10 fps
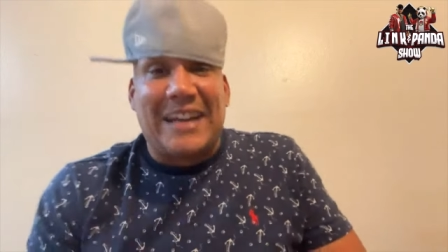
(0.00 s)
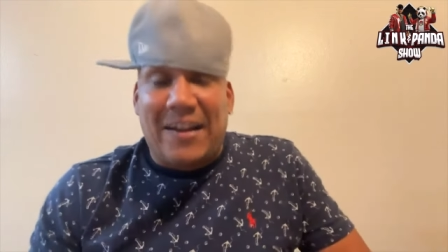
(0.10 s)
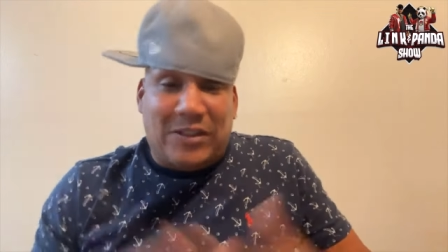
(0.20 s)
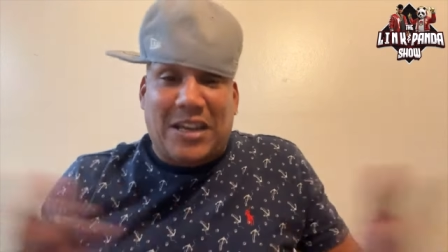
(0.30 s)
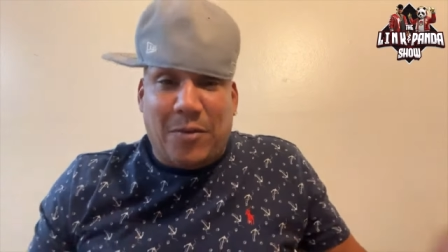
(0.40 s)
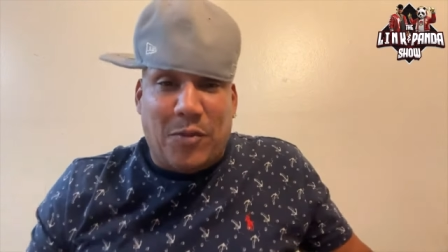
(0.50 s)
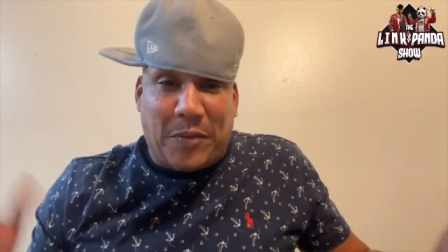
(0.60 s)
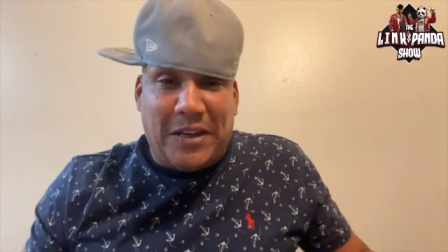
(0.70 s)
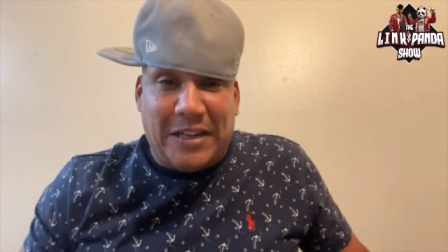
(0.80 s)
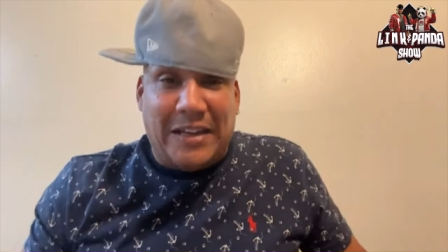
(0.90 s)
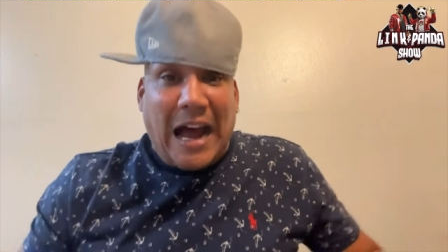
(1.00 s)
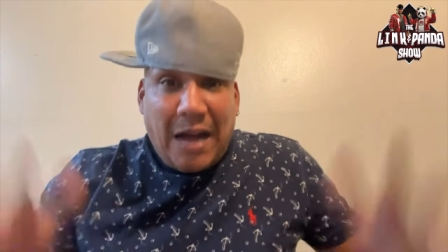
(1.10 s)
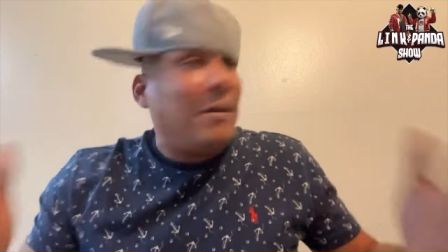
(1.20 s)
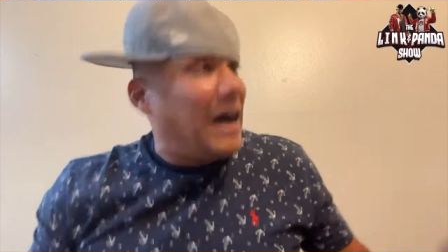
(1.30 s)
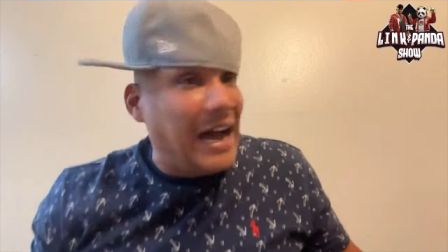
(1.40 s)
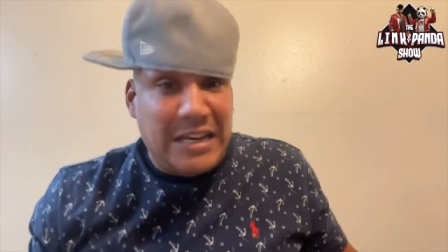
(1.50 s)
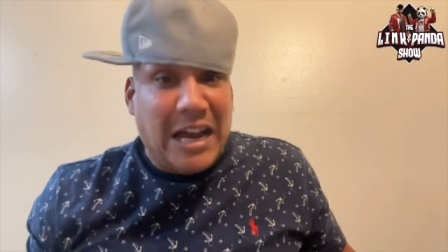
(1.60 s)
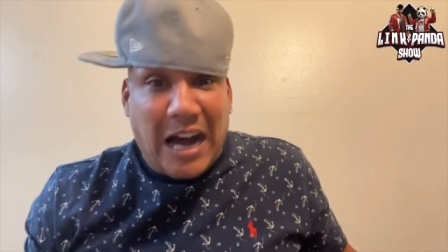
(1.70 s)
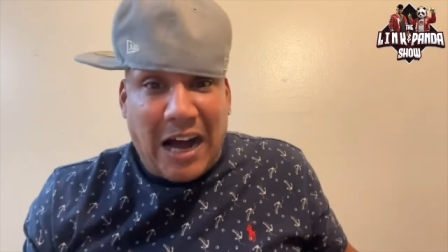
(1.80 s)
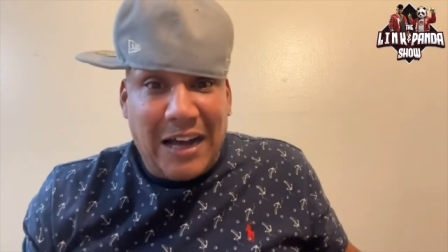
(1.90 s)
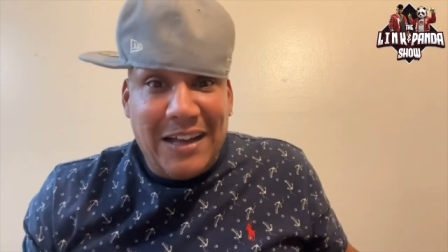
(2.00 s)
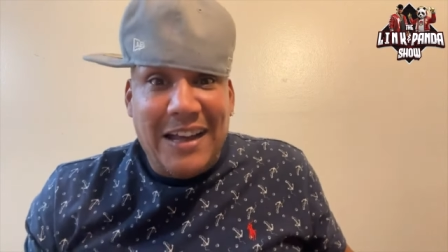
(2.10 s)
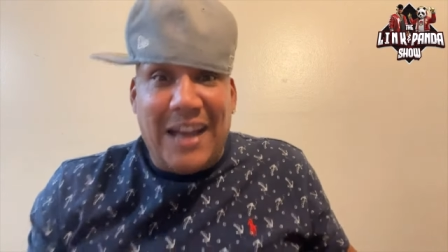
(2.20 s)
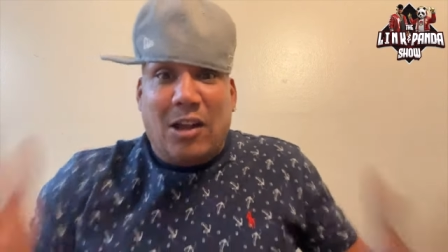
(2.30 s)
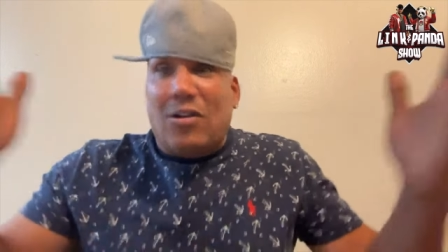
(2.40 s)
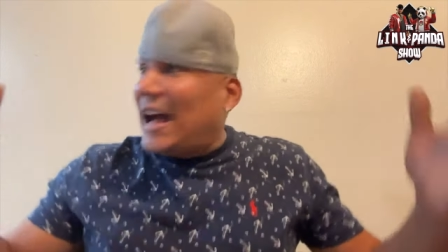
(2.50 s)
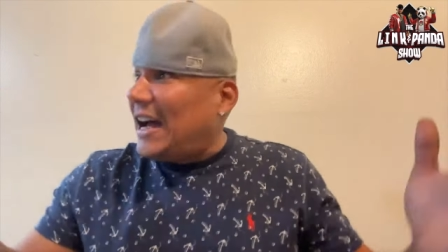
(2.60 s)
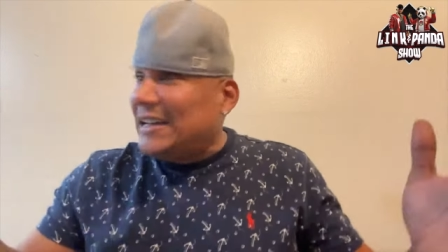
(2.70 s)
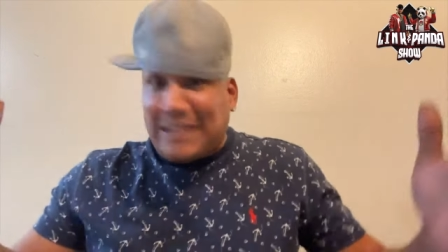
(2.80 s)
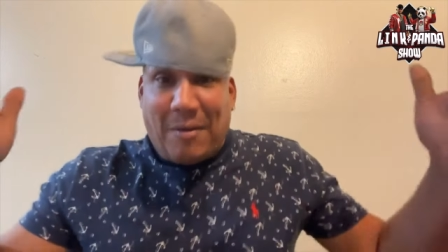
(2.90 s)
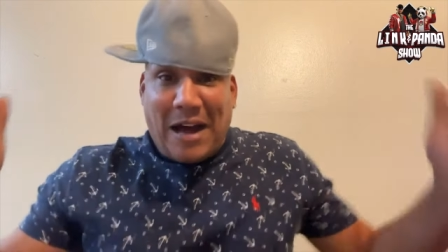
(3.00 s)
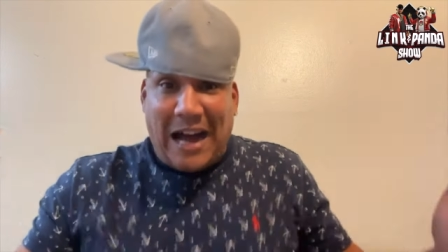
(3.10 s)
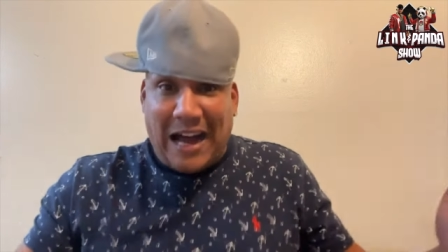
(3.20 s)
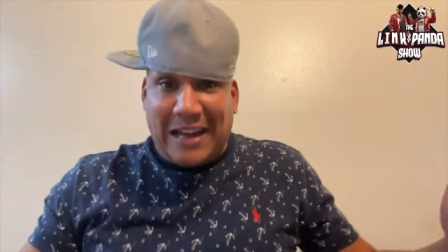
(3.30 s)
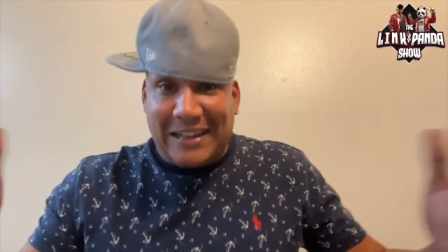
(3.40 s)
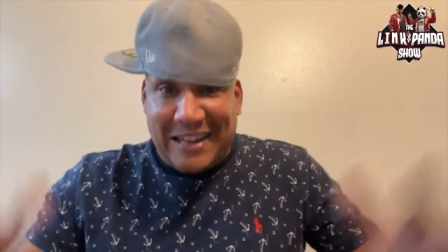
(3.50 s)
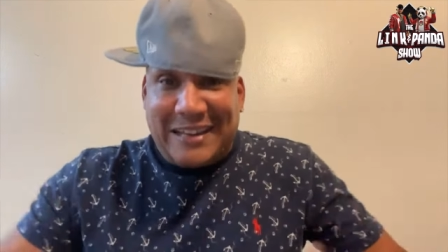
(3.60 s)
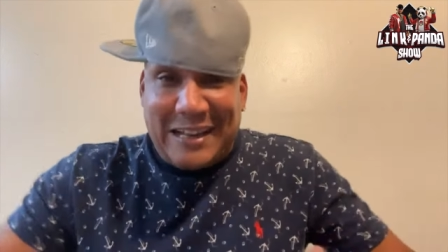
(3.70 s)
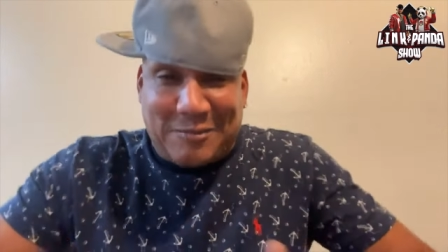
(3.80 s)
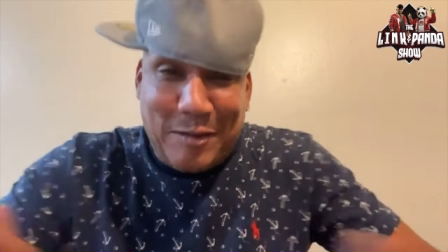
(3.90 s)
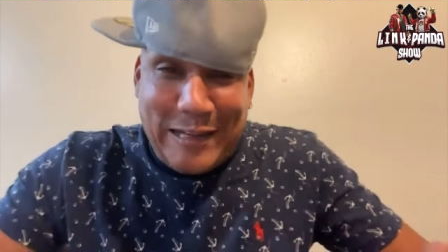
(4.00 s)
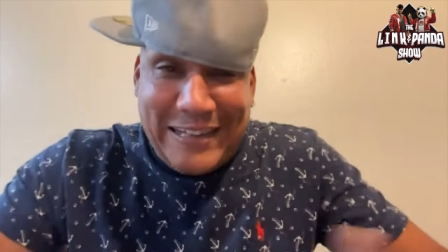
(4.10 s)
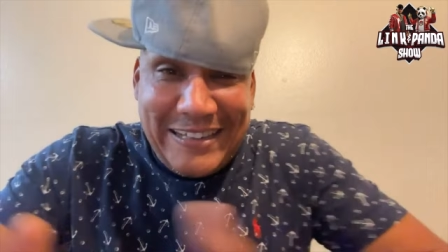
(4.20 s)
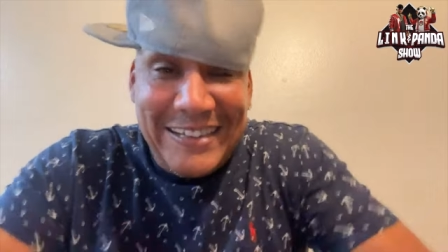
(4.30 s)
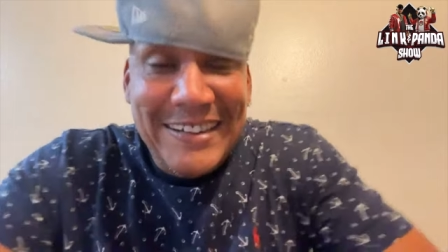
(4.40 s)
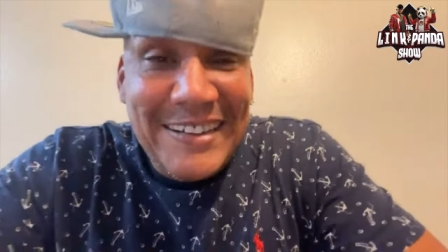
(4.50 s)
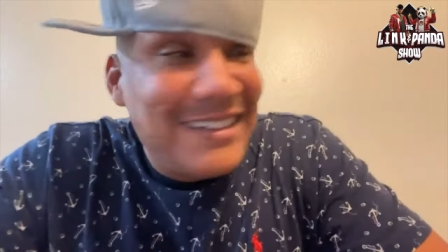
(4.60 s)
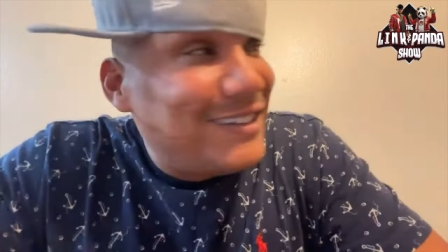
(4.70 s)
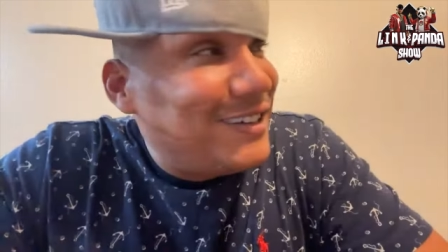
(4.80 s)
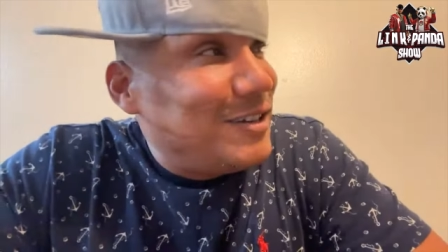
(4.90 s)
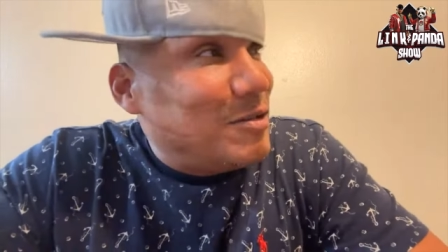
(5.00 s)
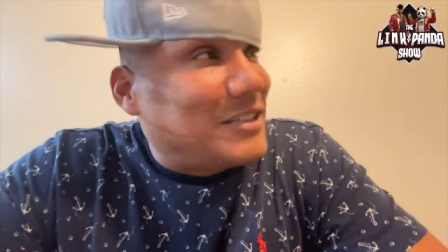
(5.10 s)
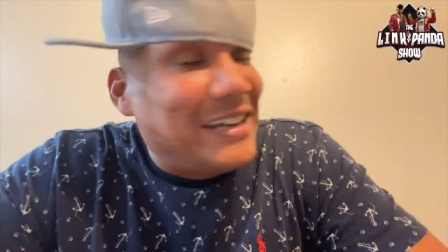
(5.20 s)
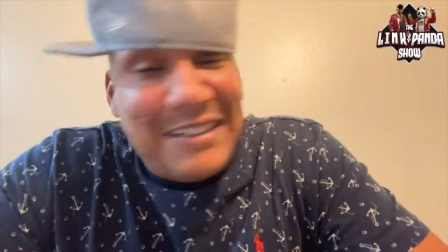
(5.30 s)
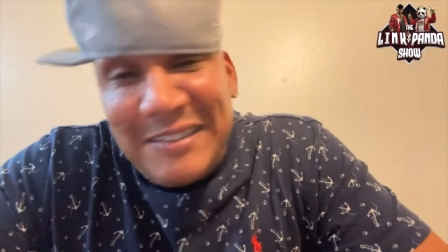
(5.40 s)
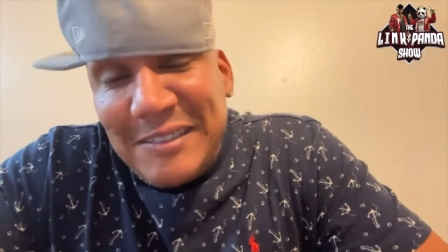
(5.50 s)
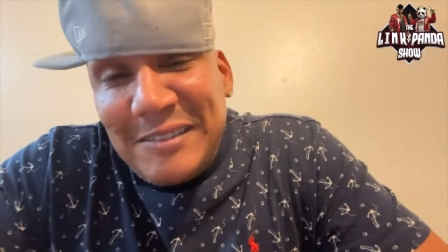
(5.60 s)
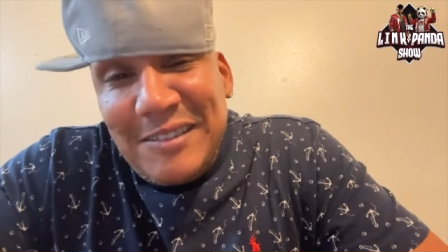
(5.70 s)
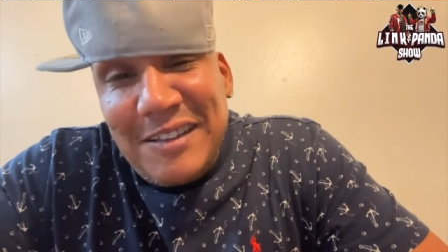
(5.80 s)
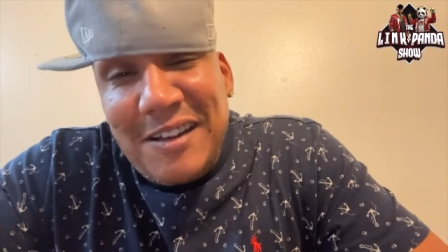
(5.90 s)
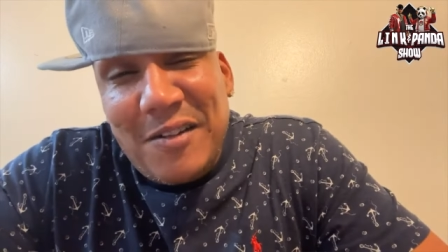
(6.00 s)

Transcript: And I have to keep repeating, I'm high, y'all. Hello, guys, I'm high. Like, that's me. You know what I'm guys. Saying?